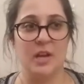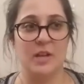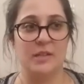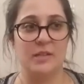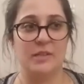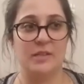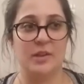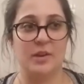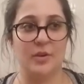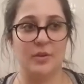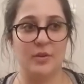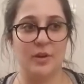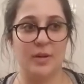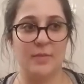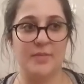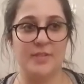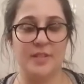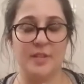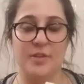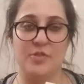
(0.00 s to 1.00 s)
so
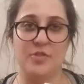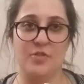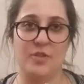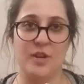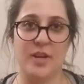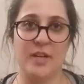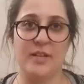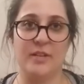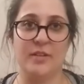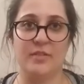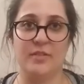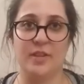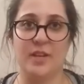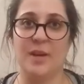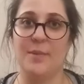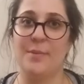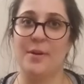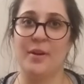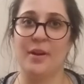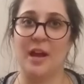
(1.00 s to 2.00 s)
I'm still trying to
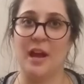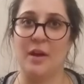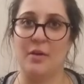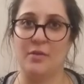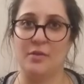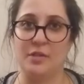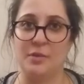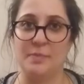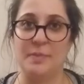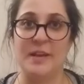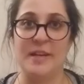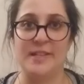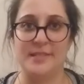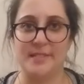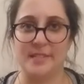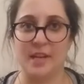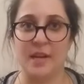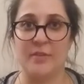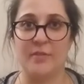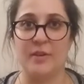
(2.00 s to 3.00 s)
think about how to
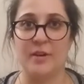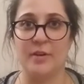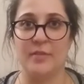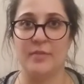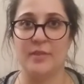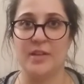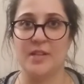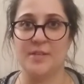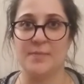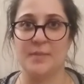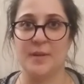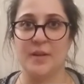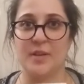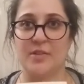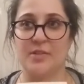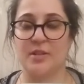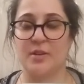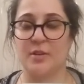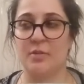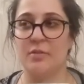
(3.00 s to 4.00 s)
best get rid of this
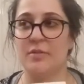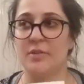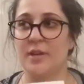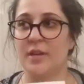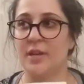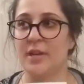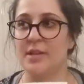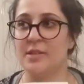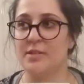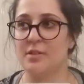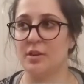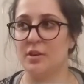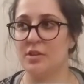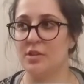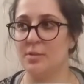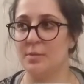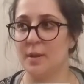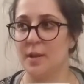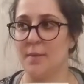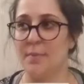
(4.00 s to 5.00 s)
because I don't think it's going
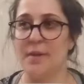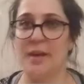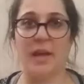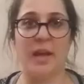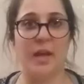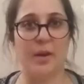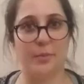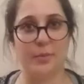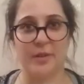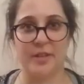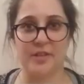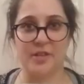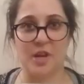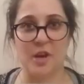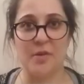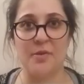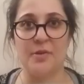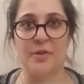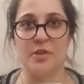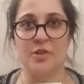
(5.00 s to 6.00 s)
to be a big hit with the
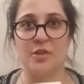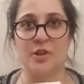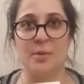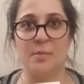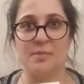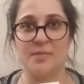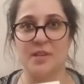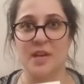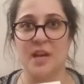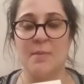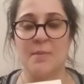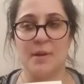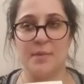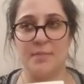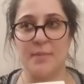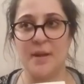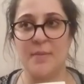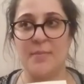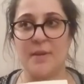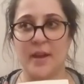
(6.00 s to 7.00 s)
charity shops, but
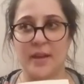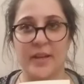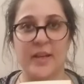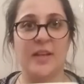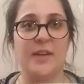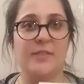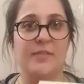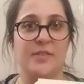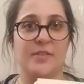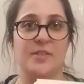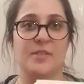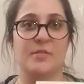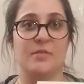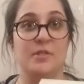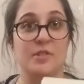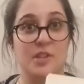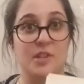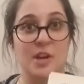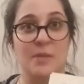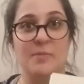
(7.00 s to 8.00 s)
maybe I can give this to
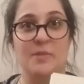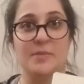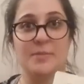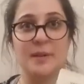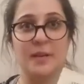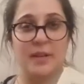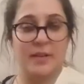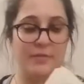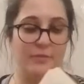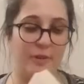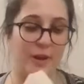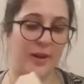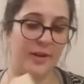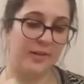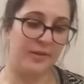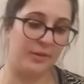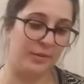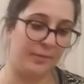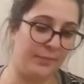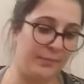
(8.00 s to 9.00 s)
a German-speaking
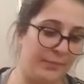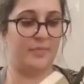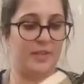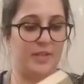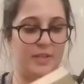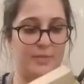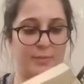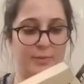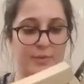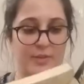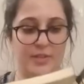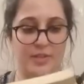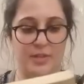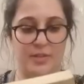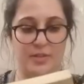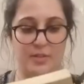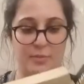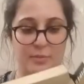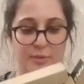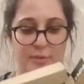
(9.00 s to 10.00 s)
friend. These ones I
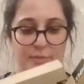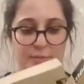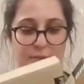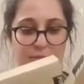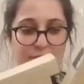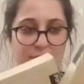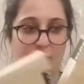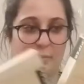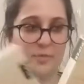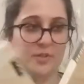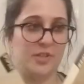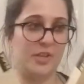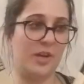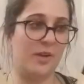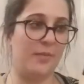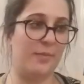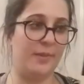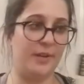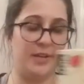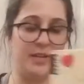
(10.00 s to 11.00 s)
took with me from
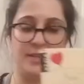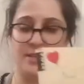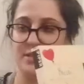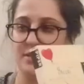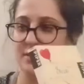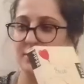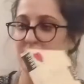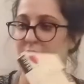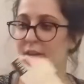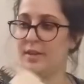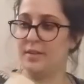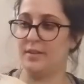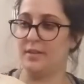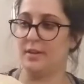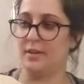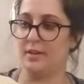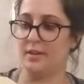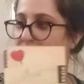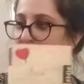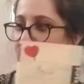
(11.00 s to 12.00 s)
Germany, so they're
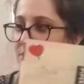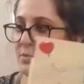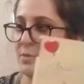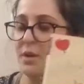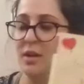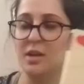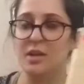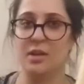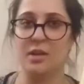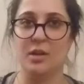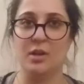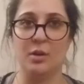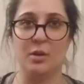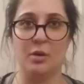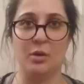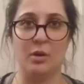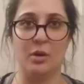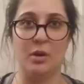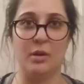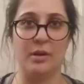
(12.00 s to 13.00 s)
the Francoise
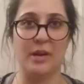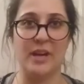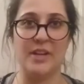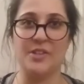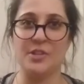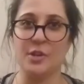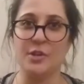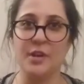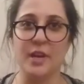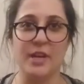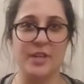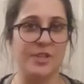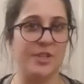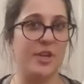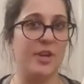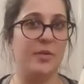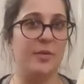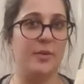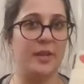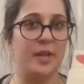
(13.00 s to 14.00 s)
Lelord. I don't
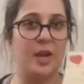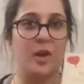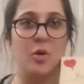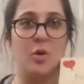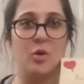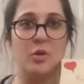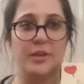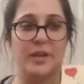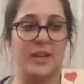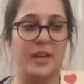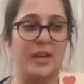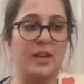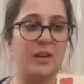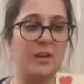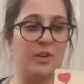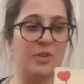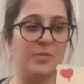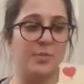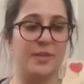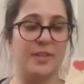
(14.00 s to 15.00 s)
actually know what they're called in
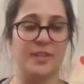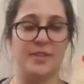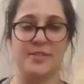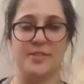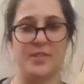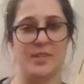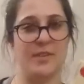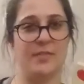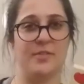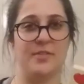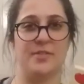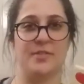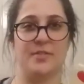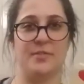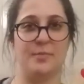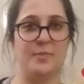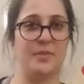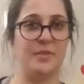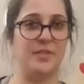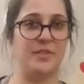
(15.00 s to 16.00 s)
English, but they're a series
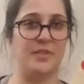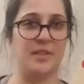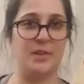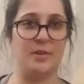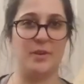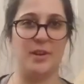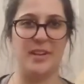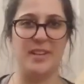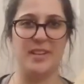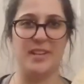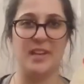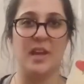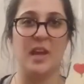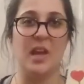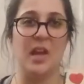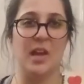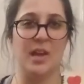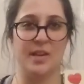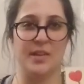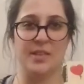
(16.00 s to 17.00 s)
of books. They're quite
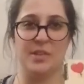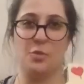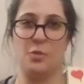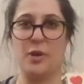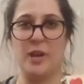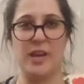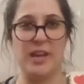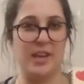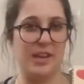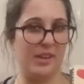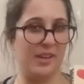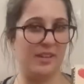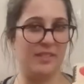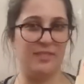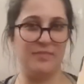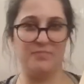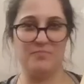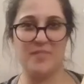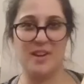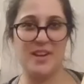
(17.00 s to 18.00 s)

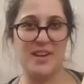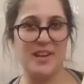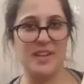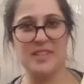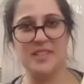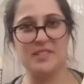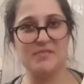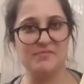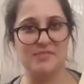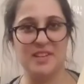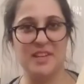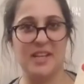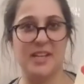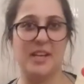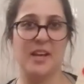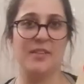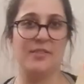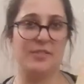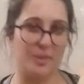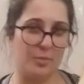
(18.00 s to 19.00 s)
twee, and I didn't really
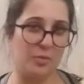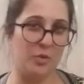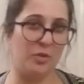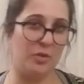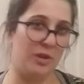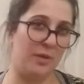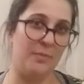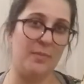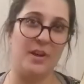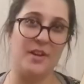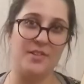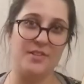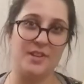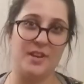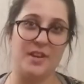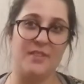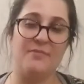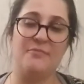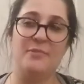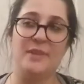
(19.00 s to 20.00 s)
care for them all that much.
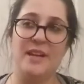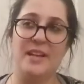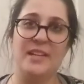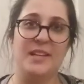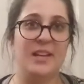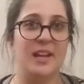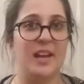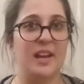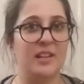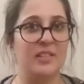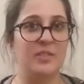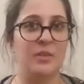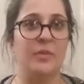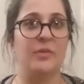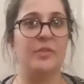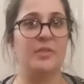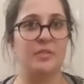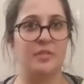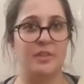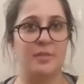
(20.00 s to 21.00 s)
I've weirdly held
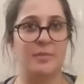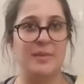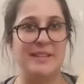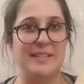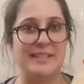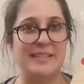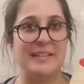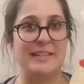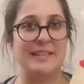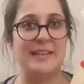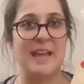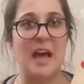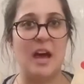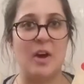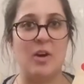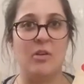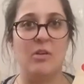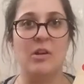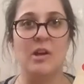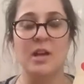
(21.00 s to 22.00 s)
on to them until
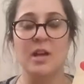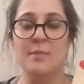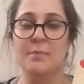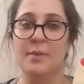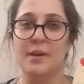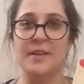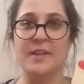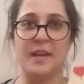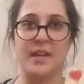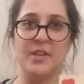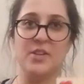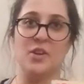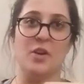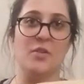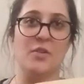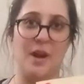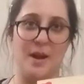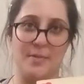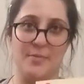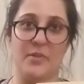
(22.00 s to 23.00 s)
now, but I
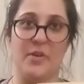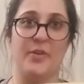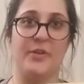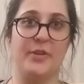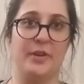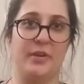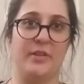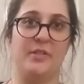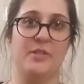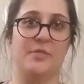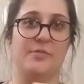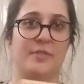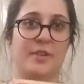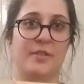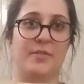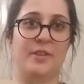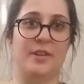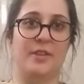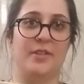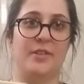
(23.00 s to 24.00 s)
know I'm not going to
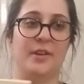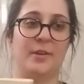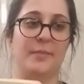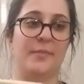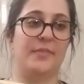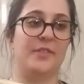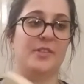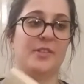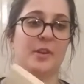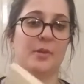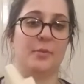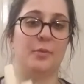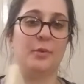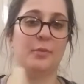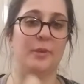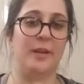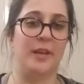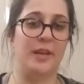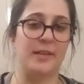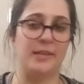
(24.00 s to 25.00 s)
reread them, so I will
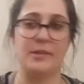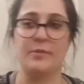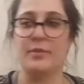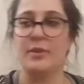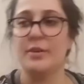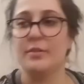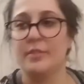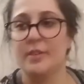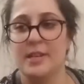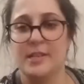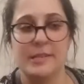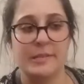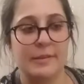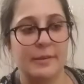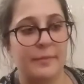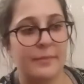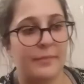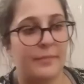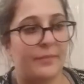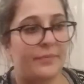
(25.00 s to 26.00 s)
be getting rid of these.
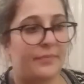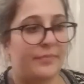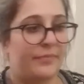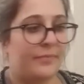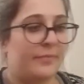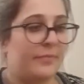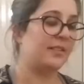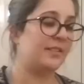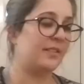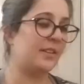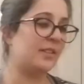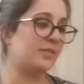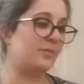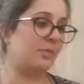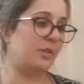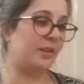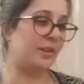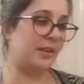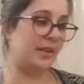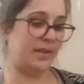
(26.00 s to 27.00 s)
This
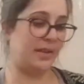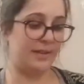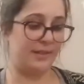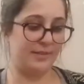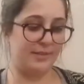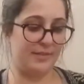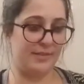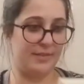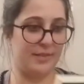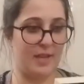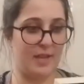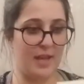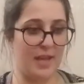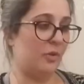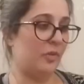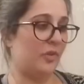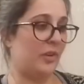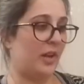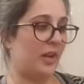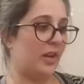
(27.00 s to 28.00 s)
one is
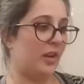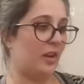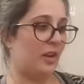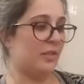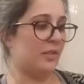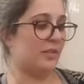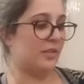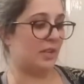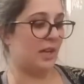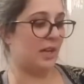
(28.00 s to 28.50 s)
called A Girl's